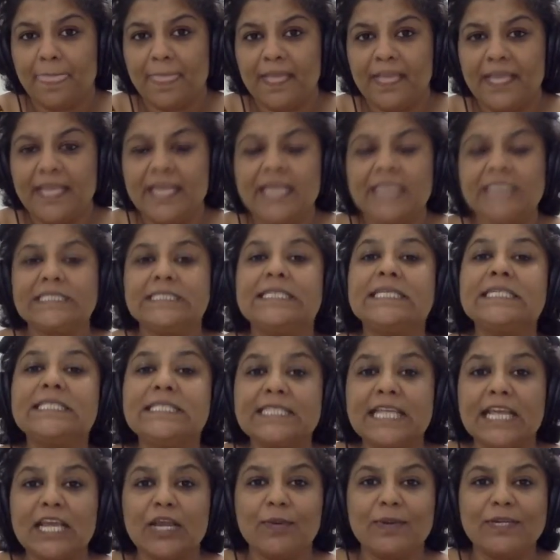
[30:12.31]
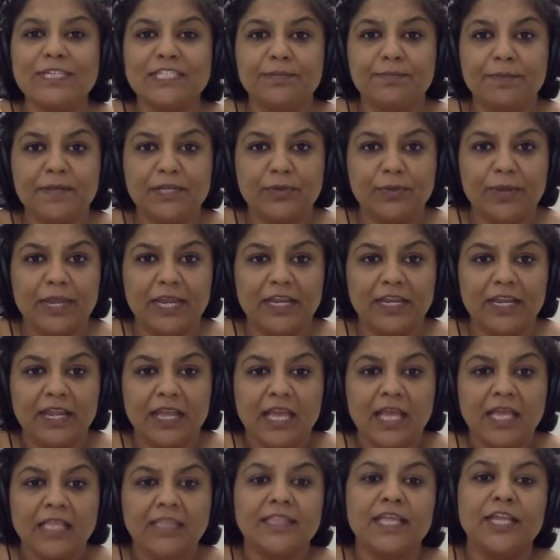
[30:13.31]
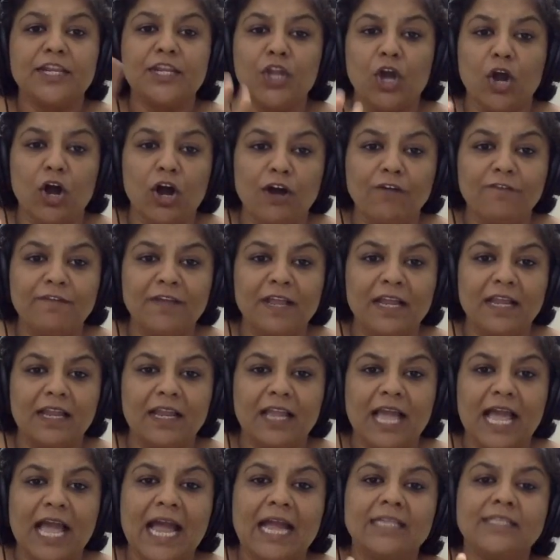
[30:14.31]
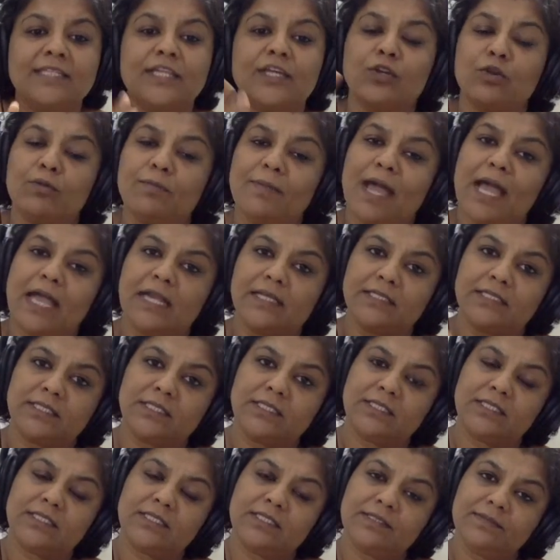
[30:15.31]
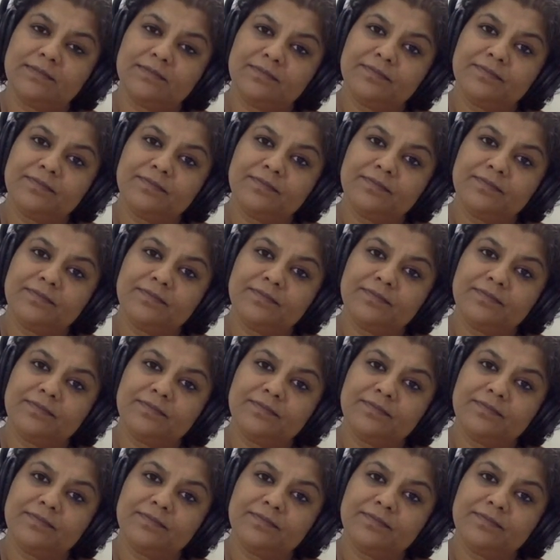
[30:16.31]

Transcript: he has distinguished between the novel and the romance.